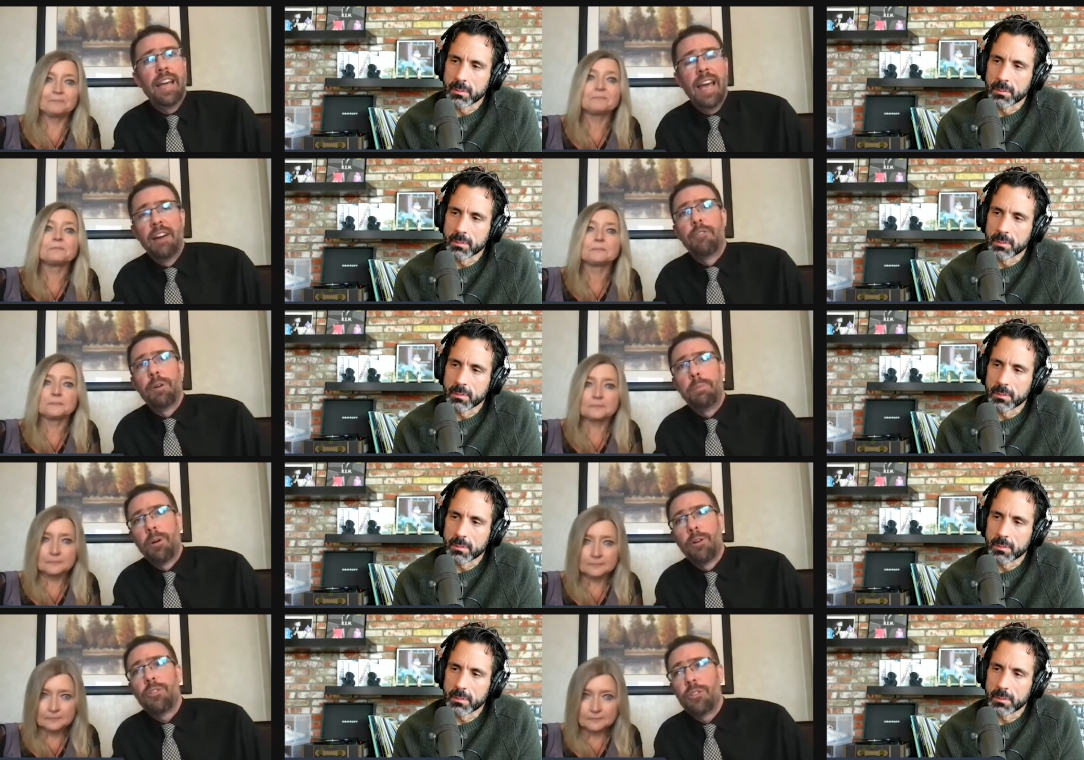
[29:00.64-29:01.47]
Speaker 1: every
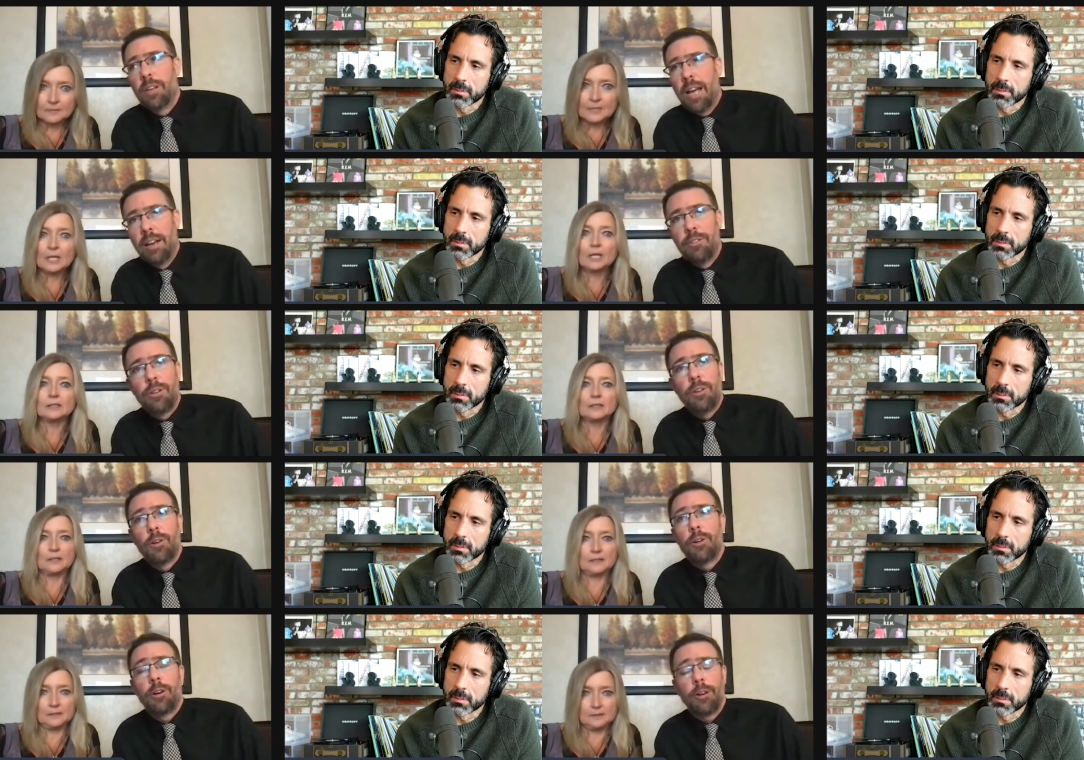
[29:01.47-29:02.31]
person as a
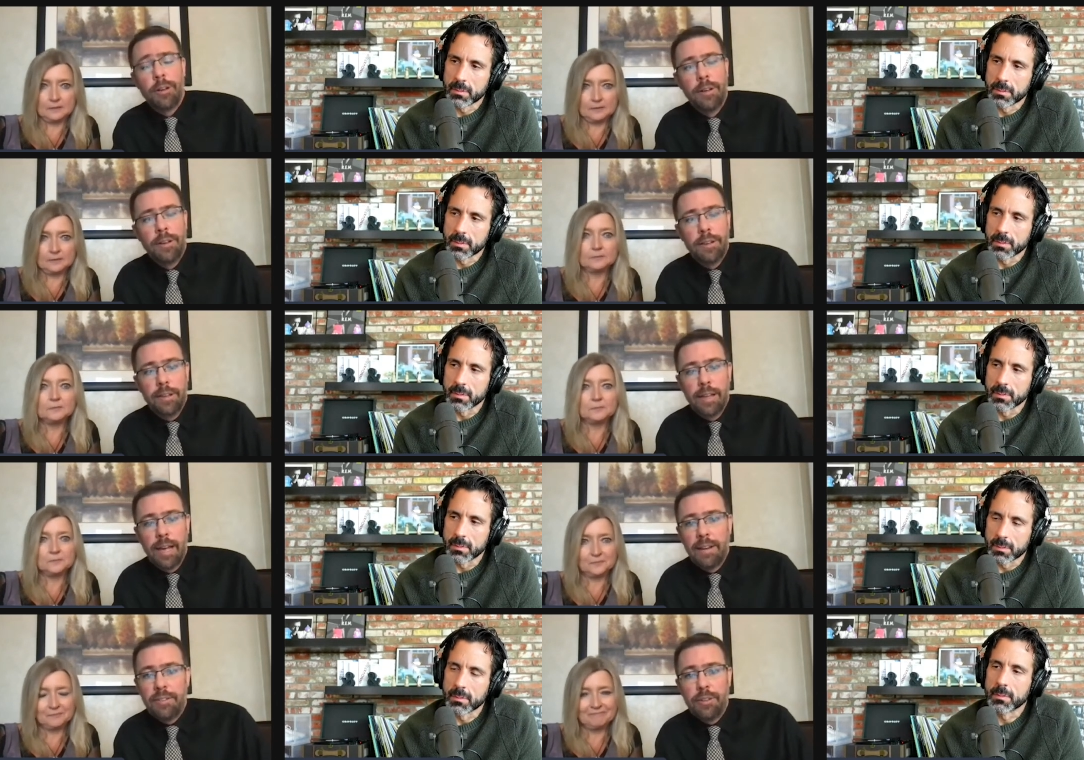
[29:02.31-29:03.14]
learner
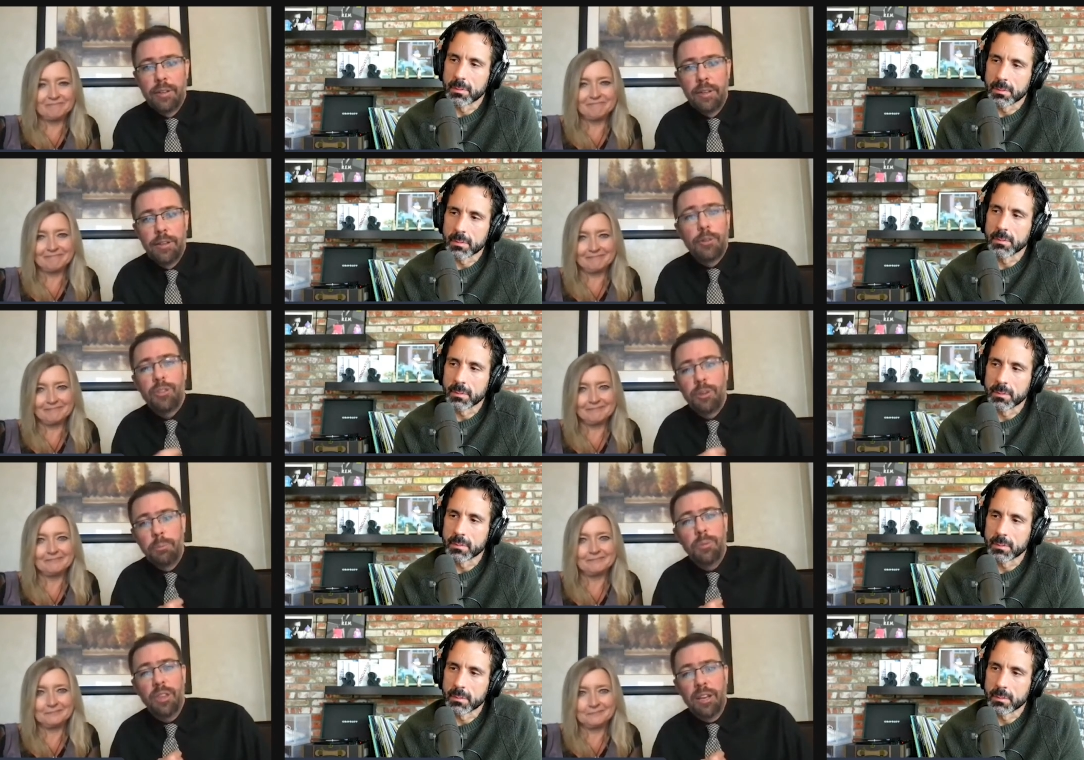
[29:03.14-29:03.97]
that there's
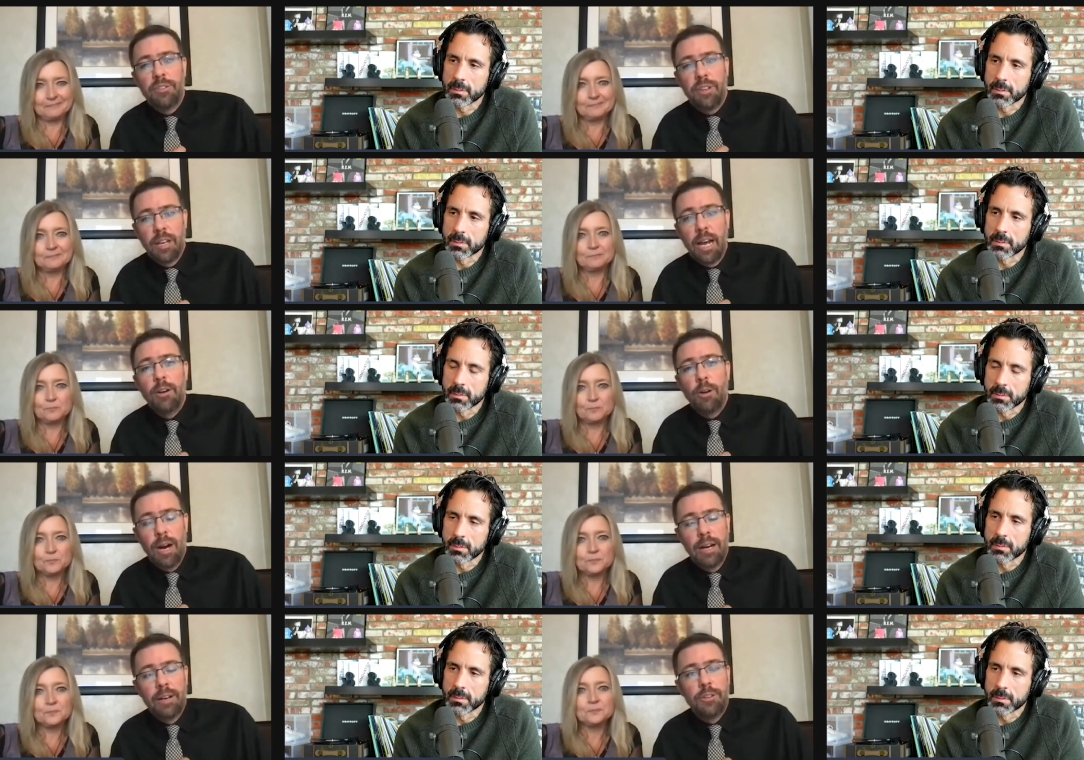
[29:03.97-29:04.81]
some things that i know
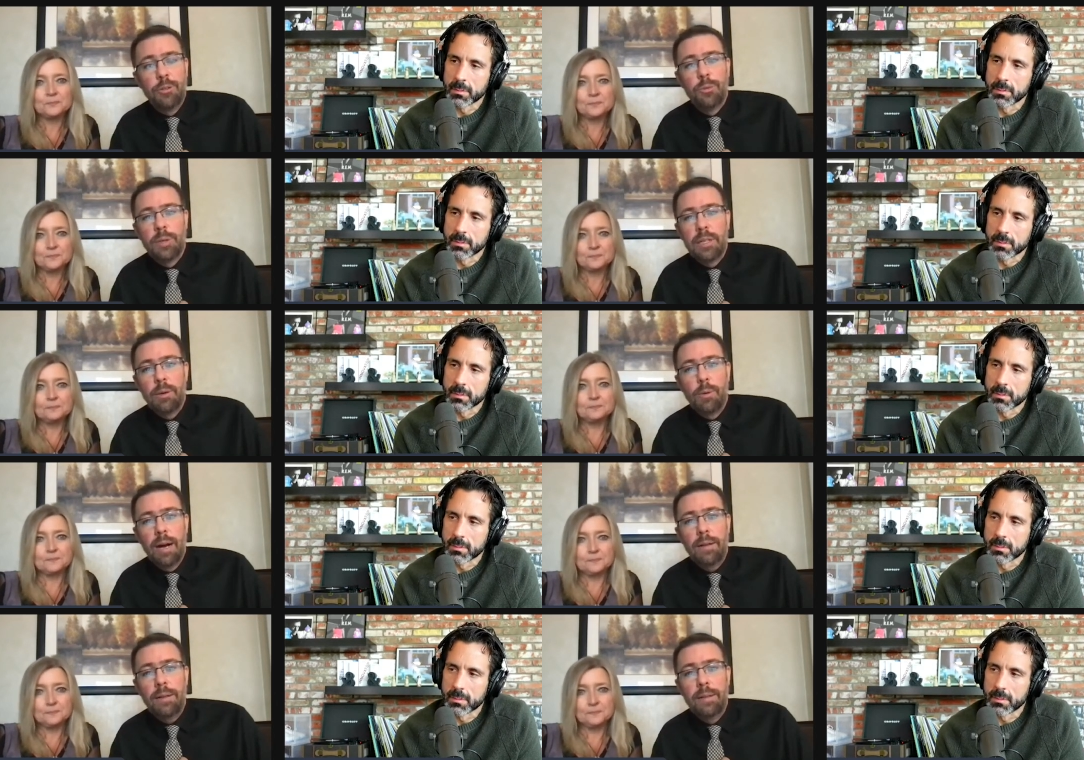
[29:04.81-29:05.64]
how to do really
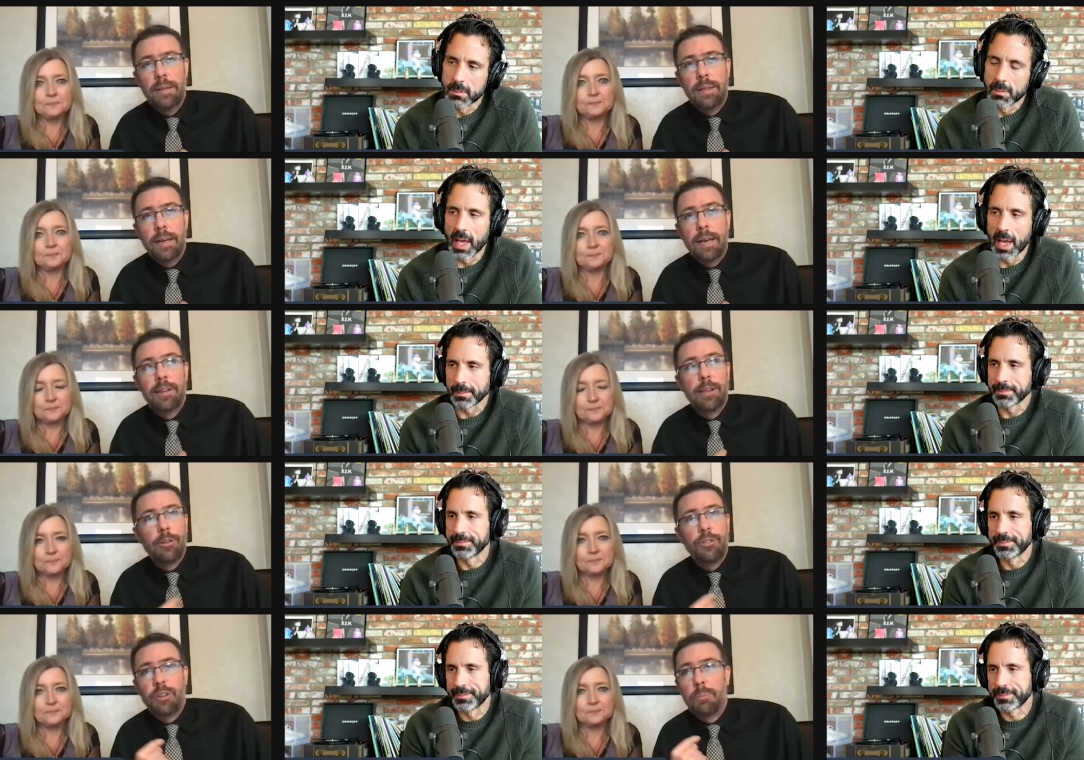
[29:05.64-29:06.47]
well yeah. And
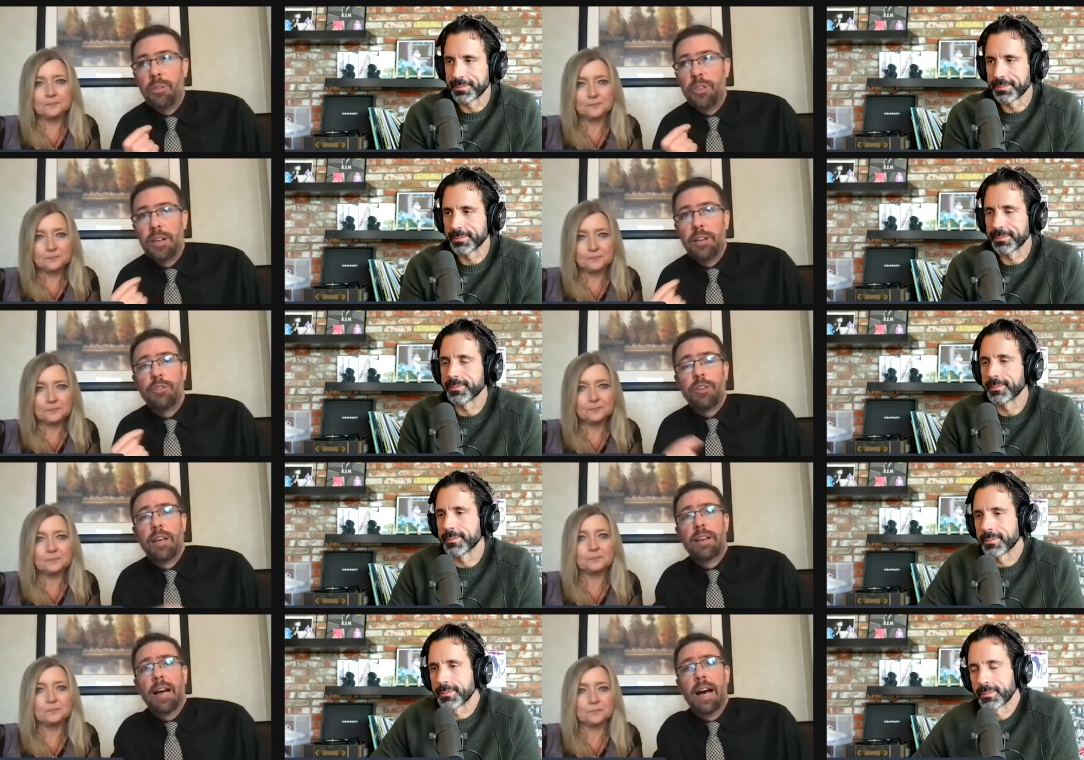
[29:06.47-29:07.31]
there's some things
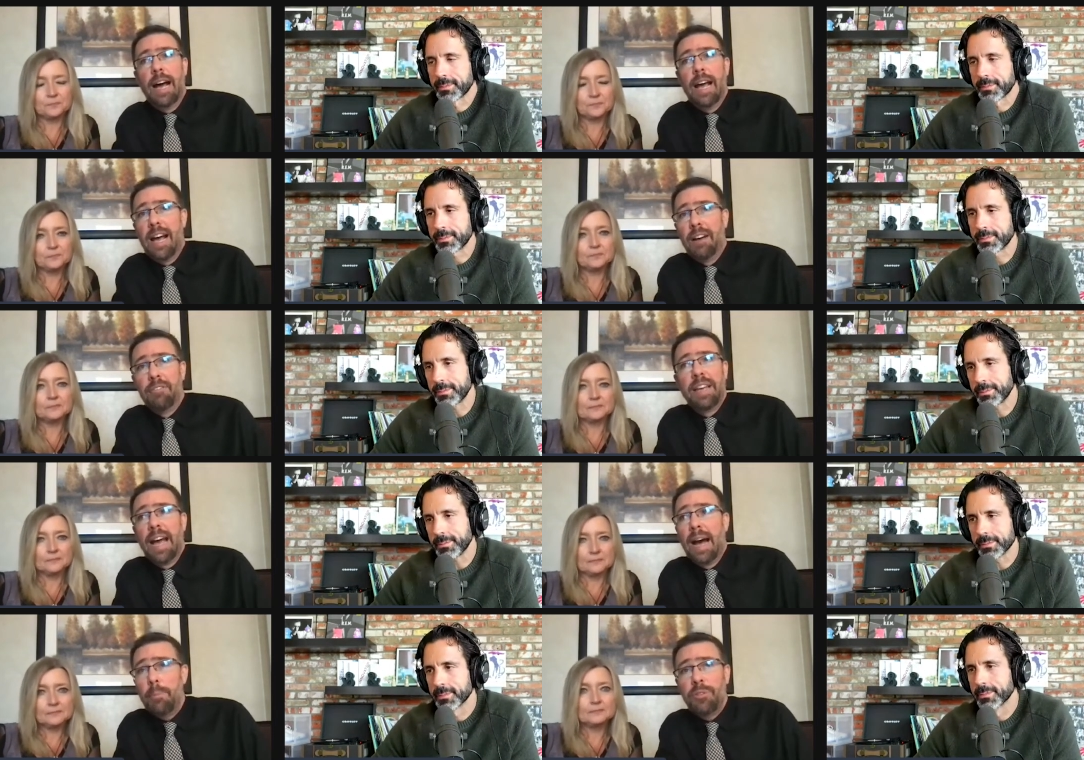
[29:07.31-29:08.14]
that I have
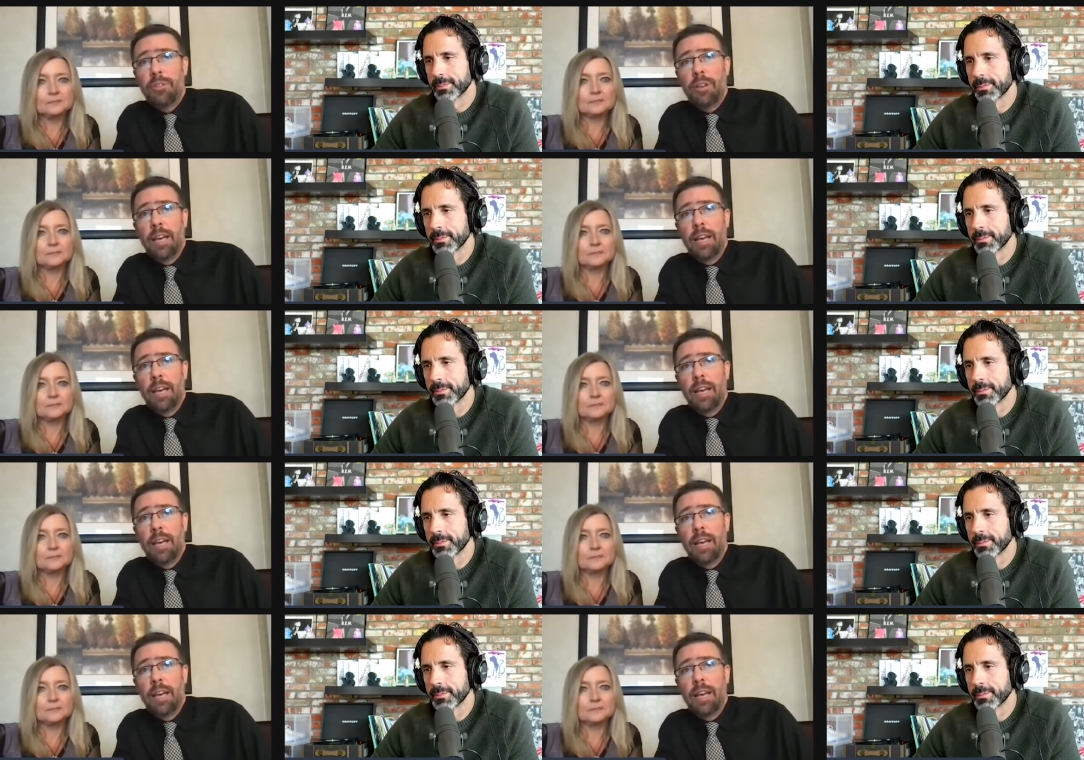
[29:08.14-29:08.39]
gaps